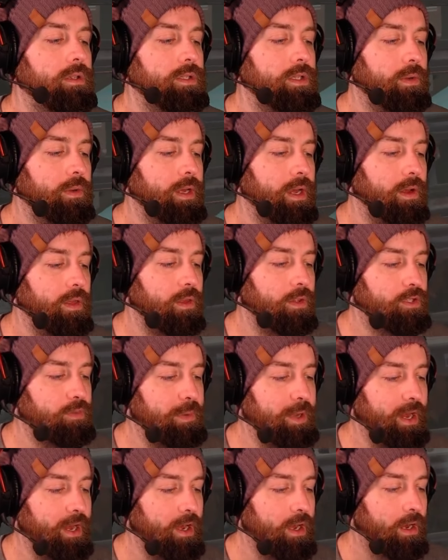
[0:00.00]
So here, the
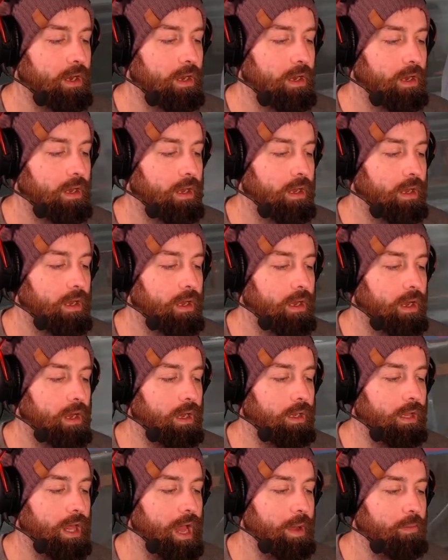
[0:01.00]
spear,
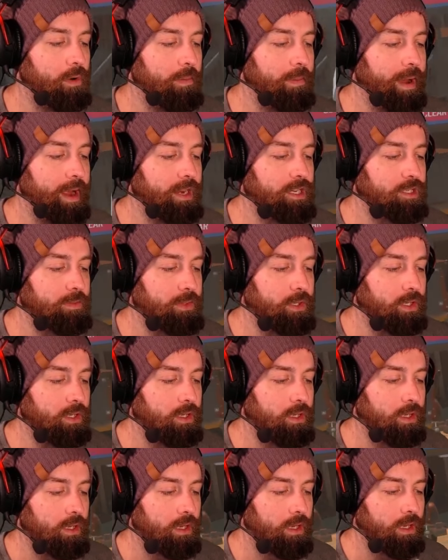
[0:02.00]
a lot more manageable
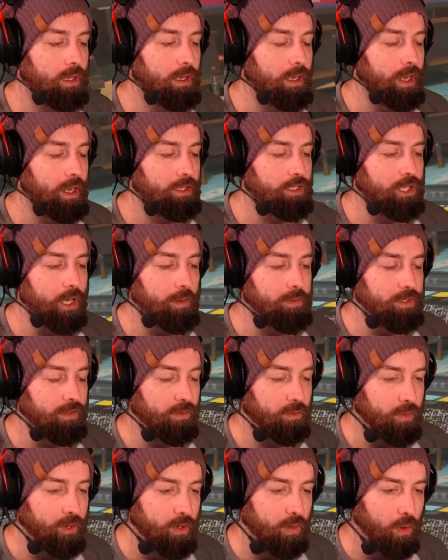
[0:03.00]
in terms of
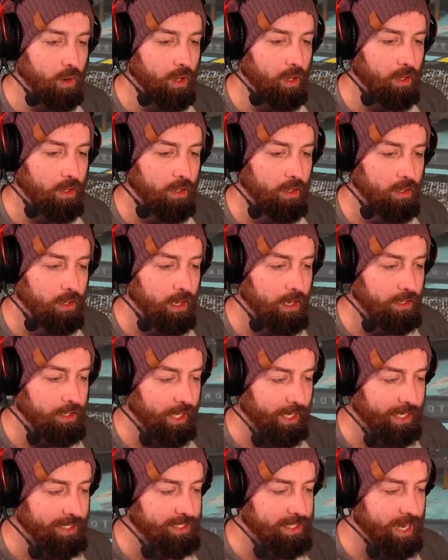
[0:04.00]
the recoil. It's
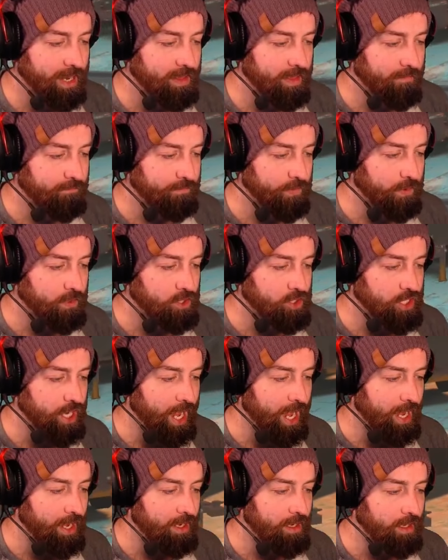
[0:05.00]
like I said, that first
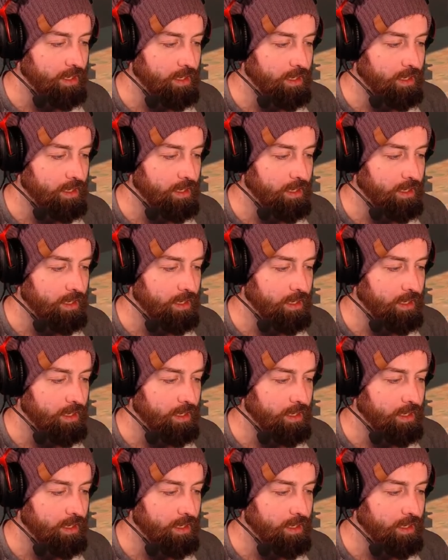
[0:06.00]
shot